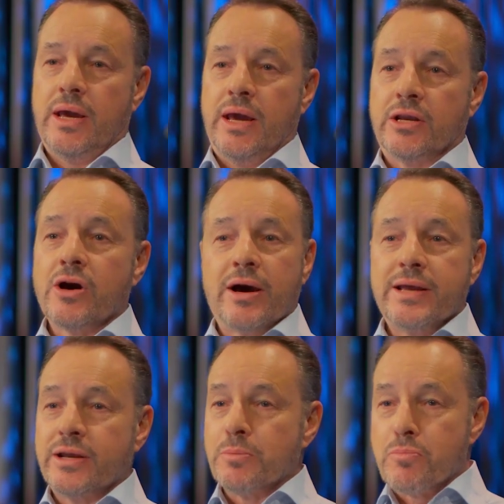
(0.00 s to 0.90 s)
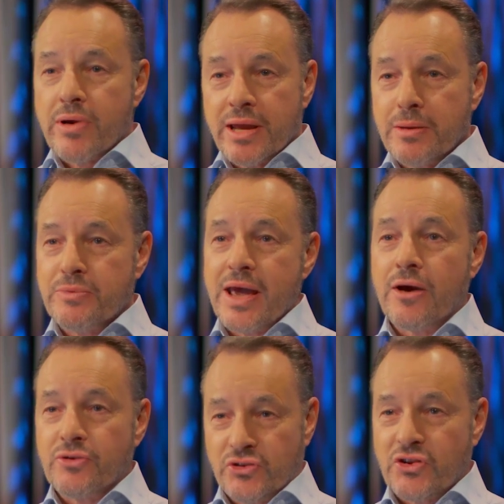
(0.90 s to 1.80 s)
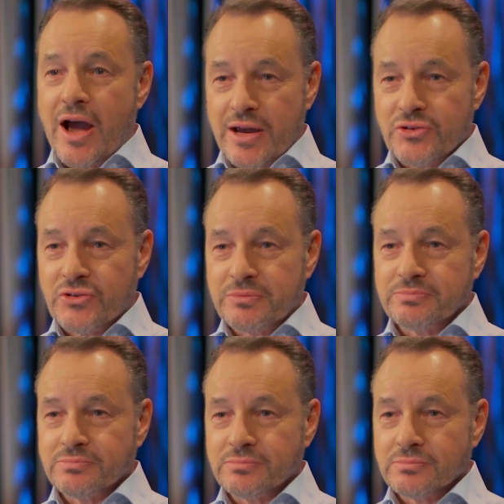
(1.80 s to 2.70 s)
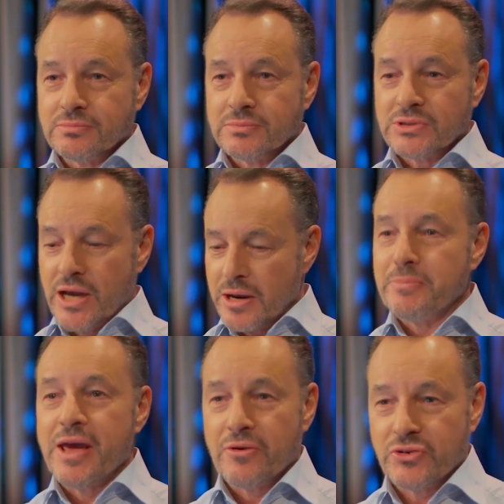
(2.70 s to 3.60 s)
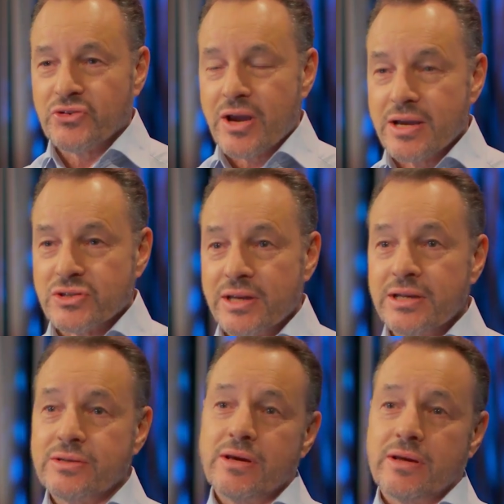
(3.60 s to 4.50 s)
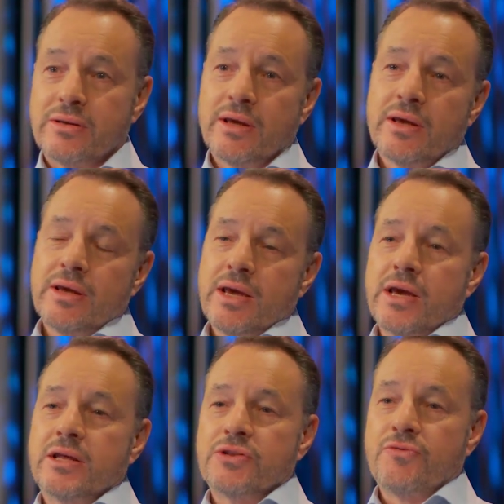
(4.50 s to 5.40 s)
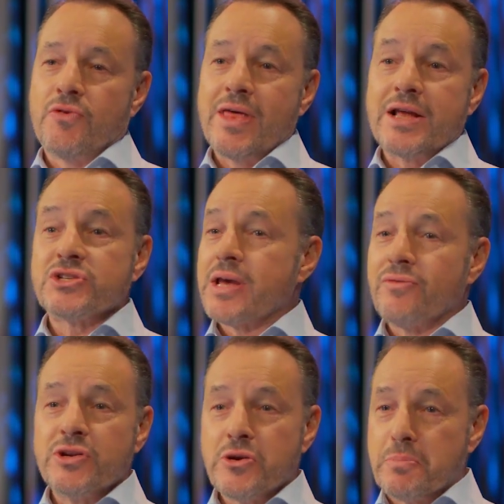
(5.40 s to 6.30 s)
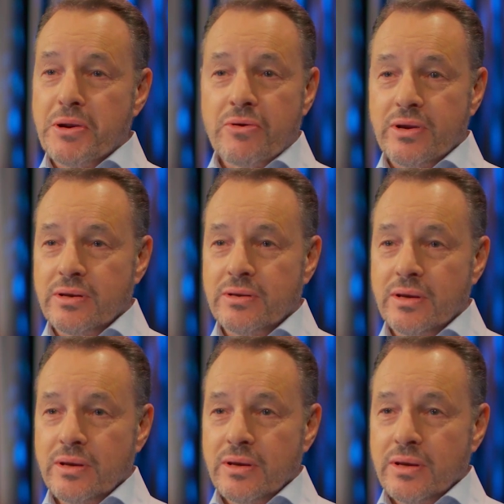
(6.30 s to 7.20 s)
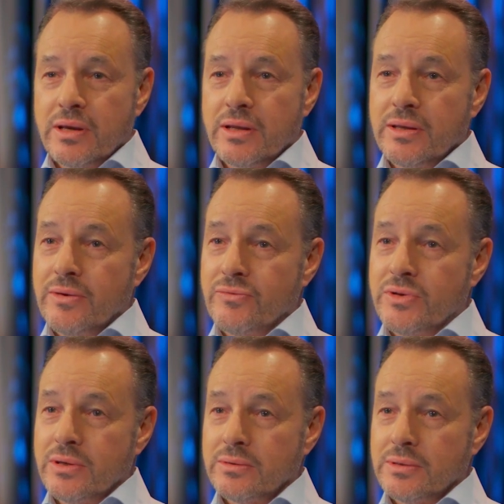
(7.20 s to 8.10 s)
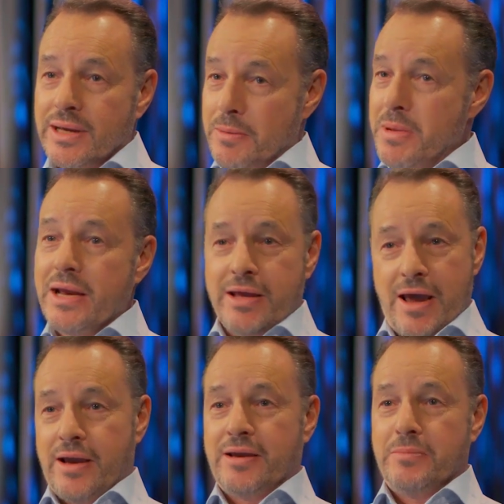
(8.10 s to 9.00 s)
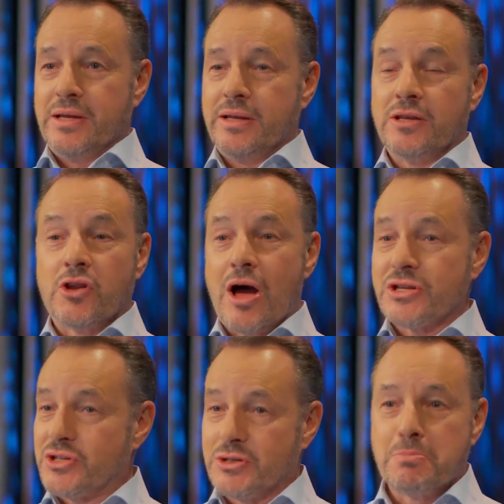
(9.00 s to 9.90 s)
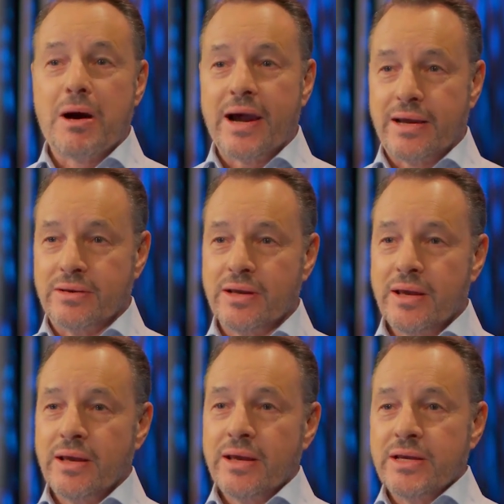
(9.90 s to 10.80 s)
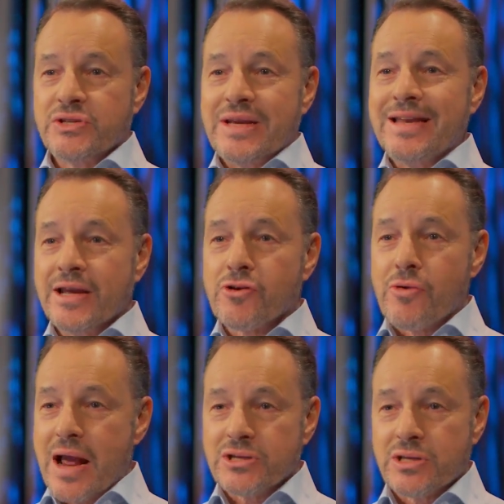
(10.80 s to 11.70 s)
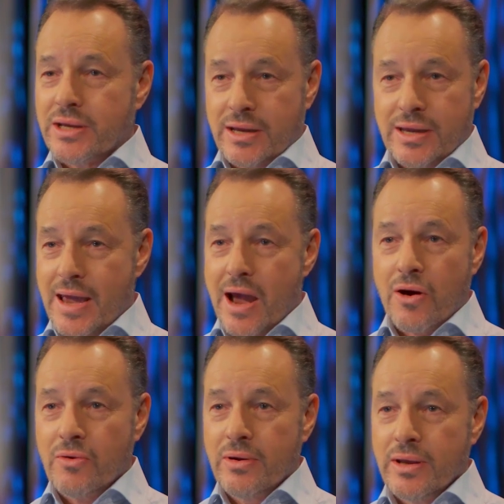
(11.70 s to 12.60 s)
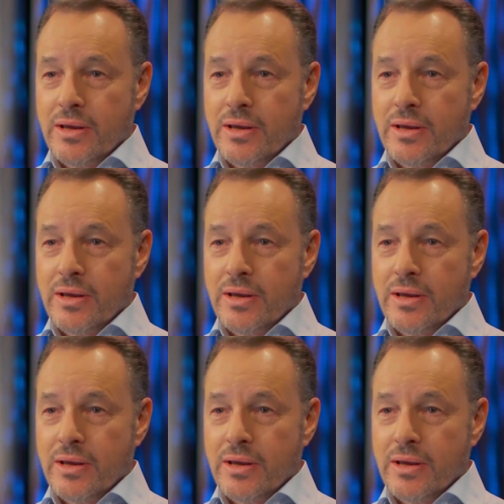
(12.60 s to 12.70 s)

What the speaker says: And God had to bring him down to size, cut him down to size, and he did. And for that 7-year period, he lived like a maniac. I mean, he lost his mind. He's eating grass like a cow.